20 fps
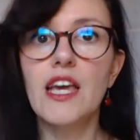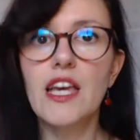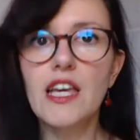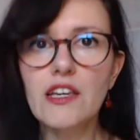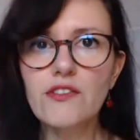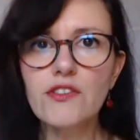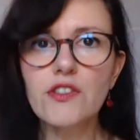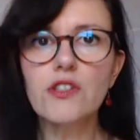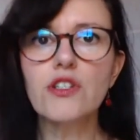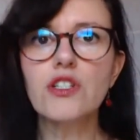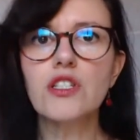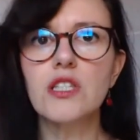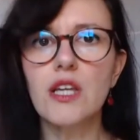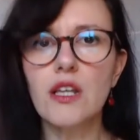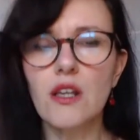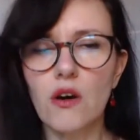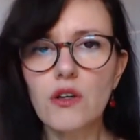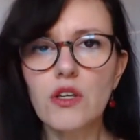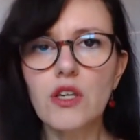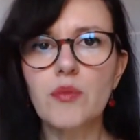If you're
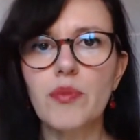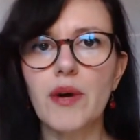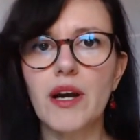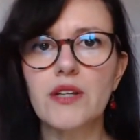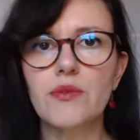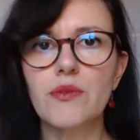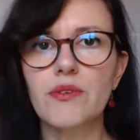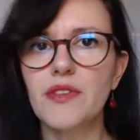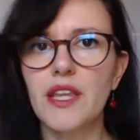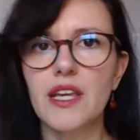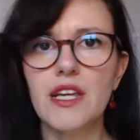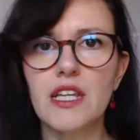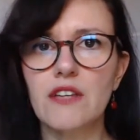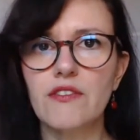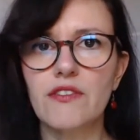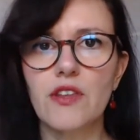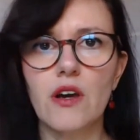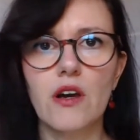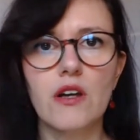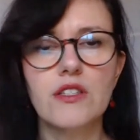still occupied with negative
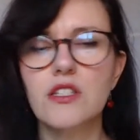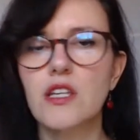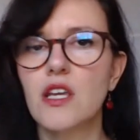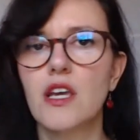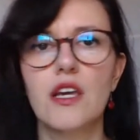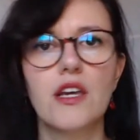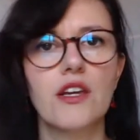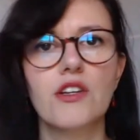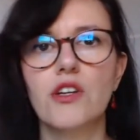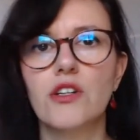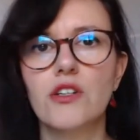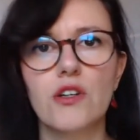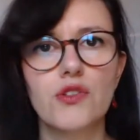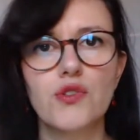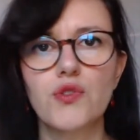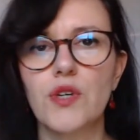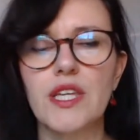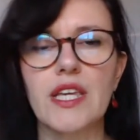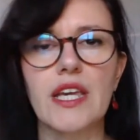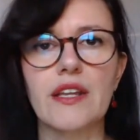thoughts, you're not
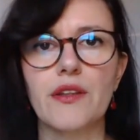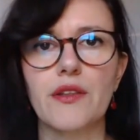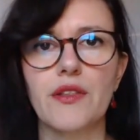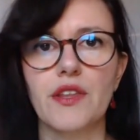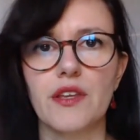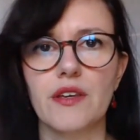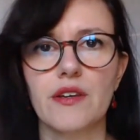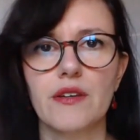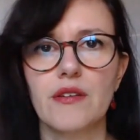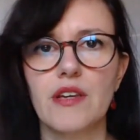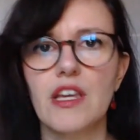doing anything.